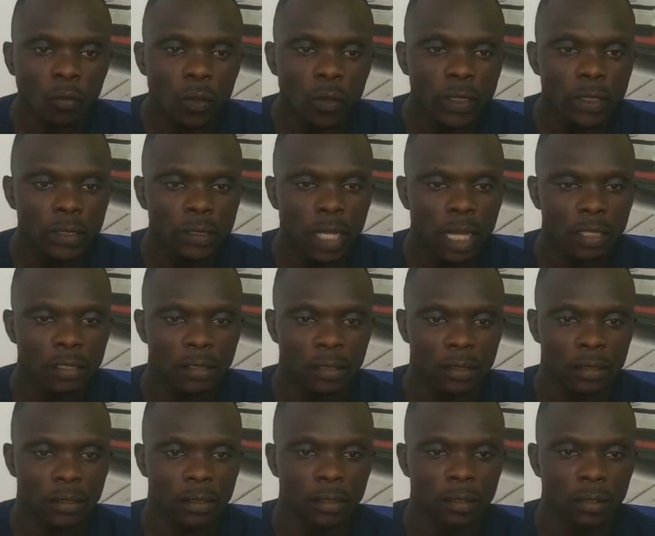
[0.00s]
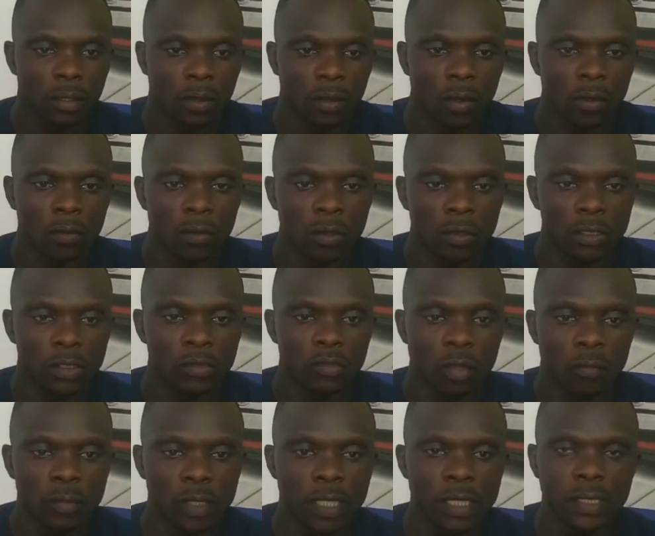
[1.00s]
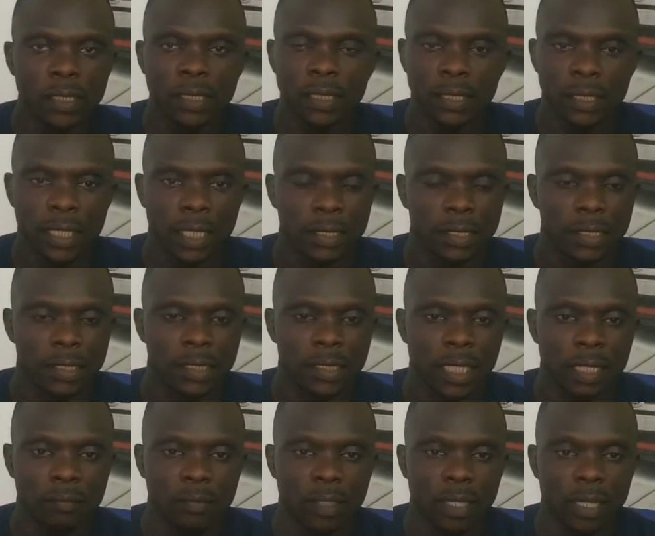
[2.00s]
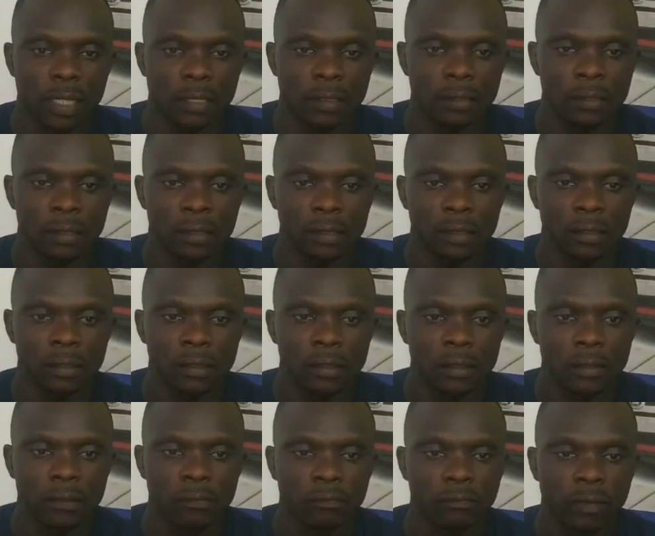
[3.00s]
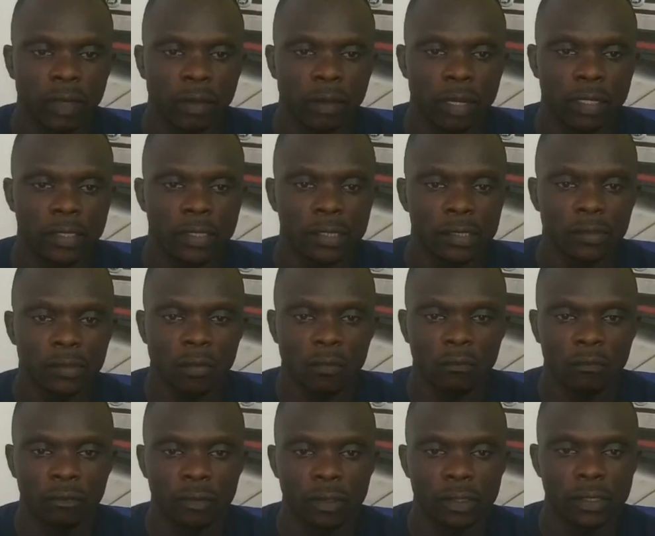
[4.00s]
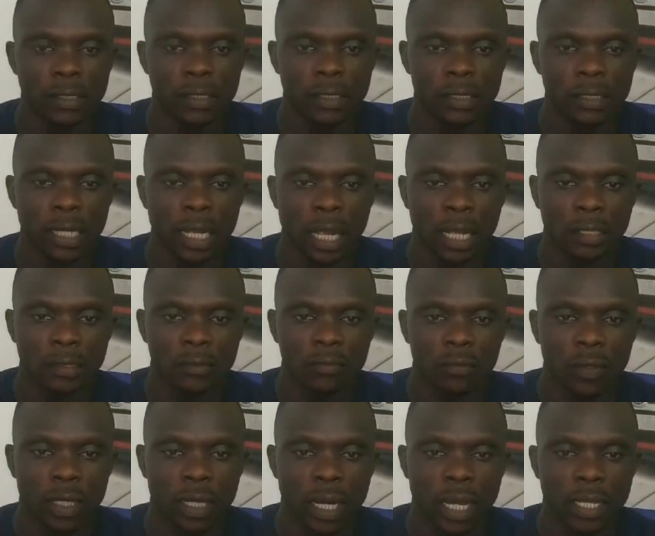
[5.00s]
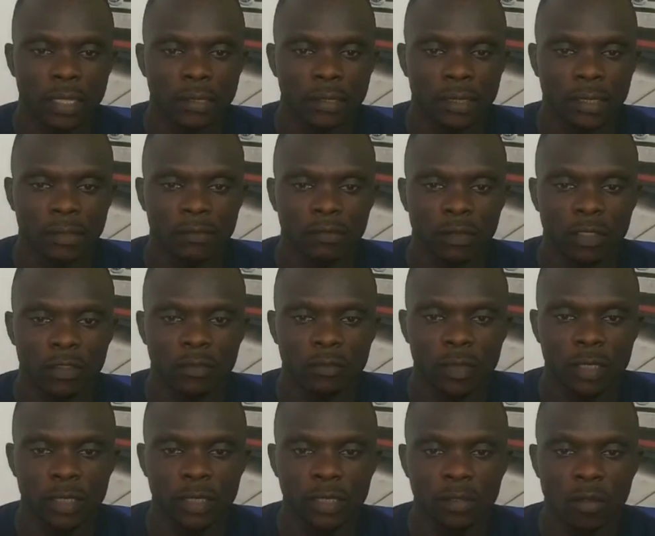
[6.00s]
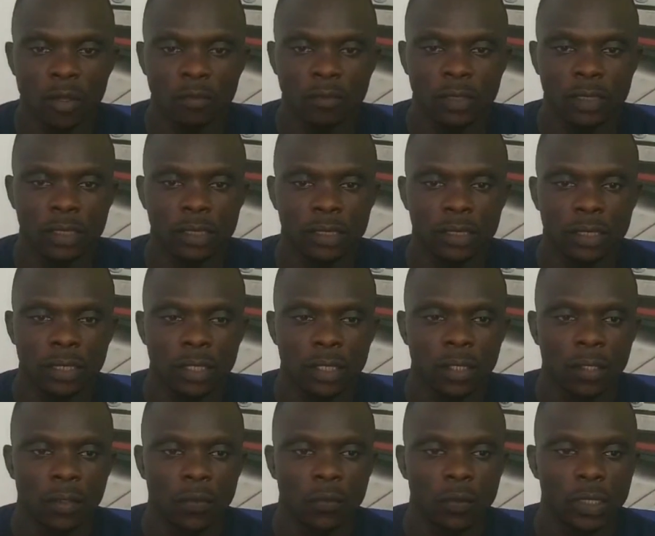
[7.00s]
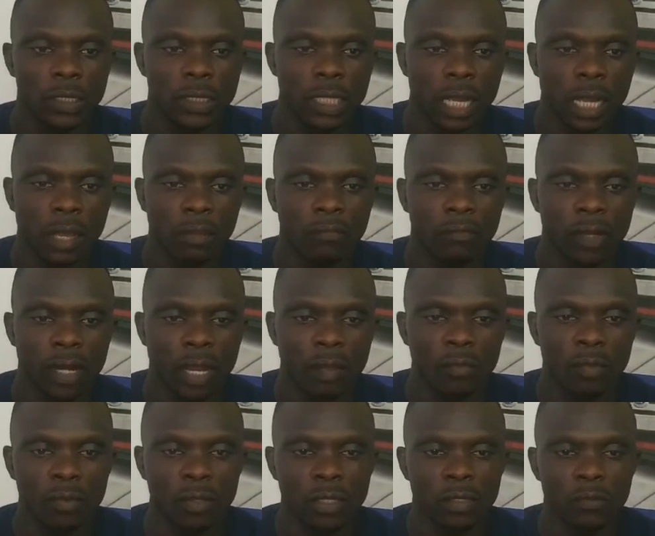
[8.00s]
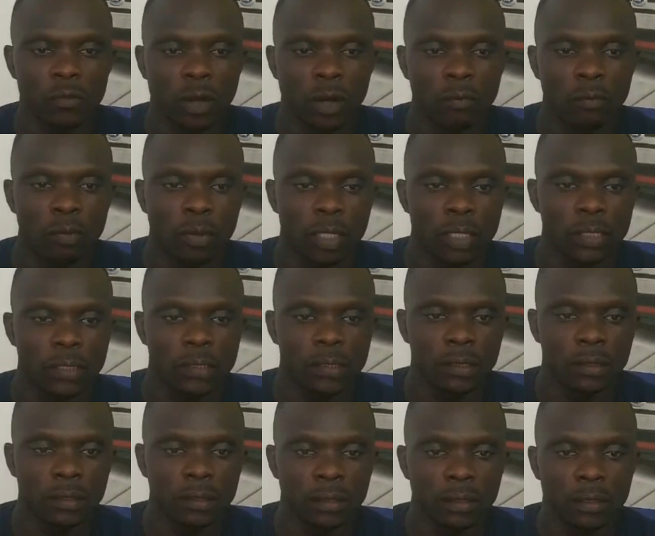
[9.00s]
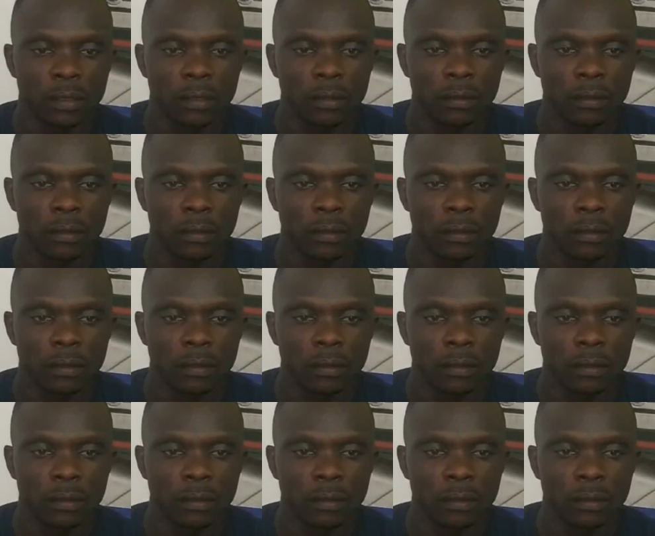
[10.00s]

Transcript: Which has always dominating in the system and varieties of engine as well as a transmission options which are available in 1.0